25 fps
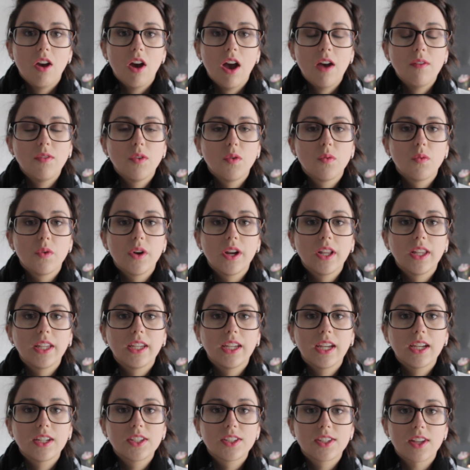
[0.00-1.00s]
I have a
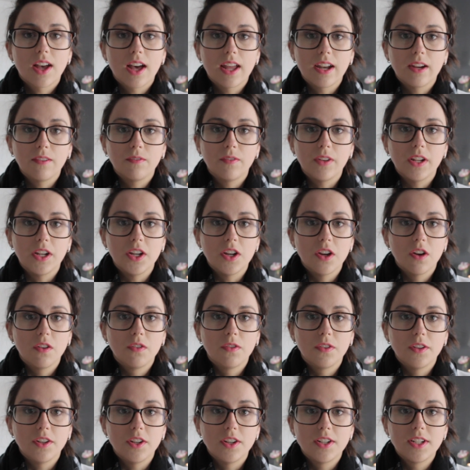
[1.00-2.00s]
really exciting video
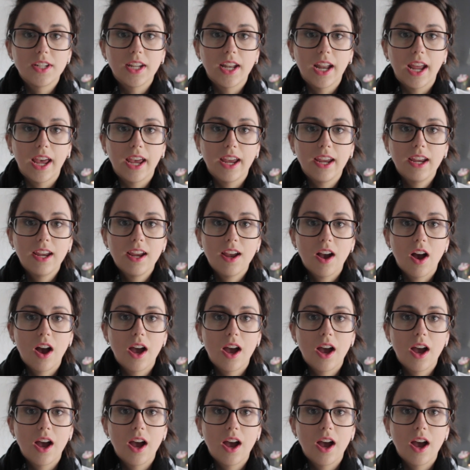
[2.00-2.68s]
for you today.